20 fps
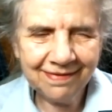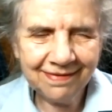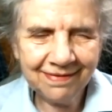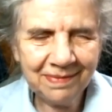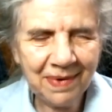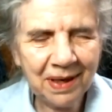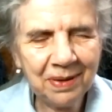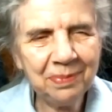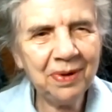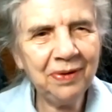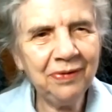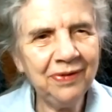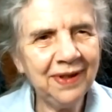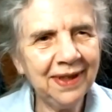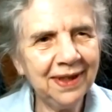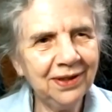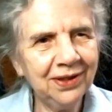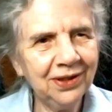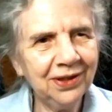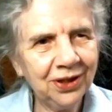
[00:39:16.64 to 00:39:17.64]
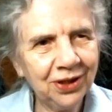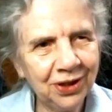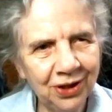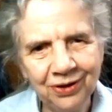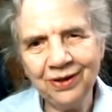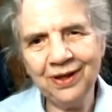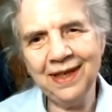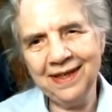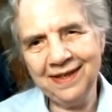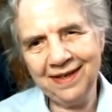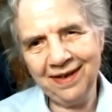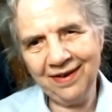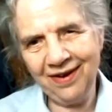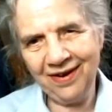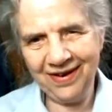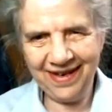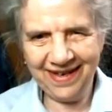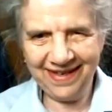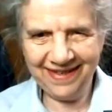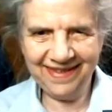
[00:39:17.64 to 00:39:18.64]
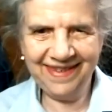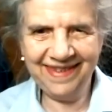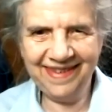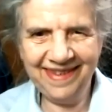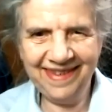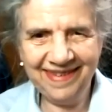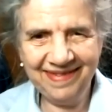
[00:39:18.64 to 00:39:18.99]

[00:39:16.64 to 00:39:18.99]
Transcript: made me feel good as an artist.